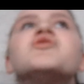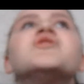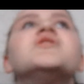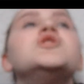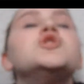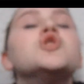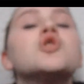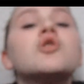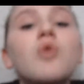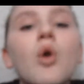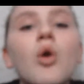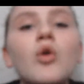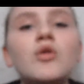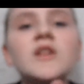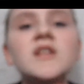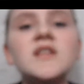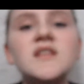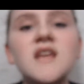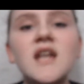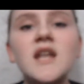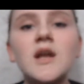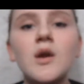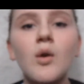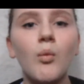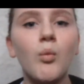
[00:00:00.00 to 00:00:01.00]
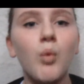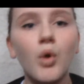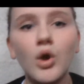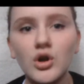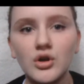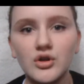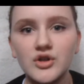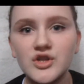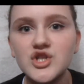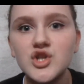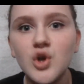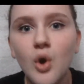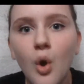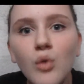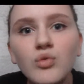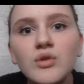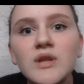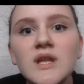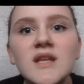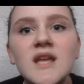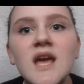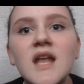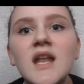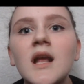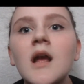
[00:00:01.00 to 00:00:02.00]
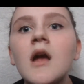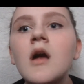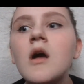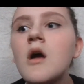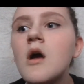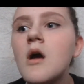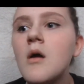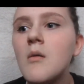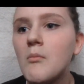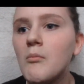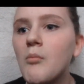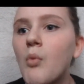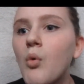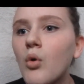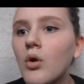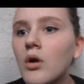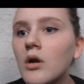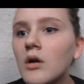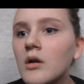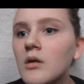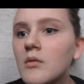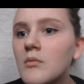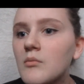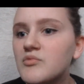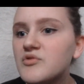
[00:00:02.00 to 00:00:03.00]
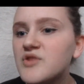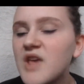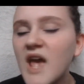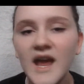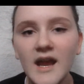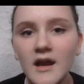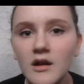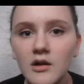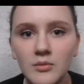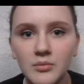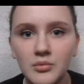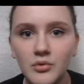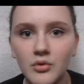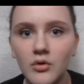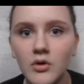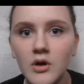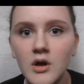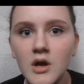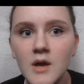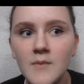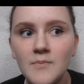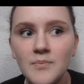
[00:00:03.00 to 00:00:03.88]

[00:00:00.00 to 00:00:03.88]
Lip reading: You're only getting worse. You're only getting more terrible.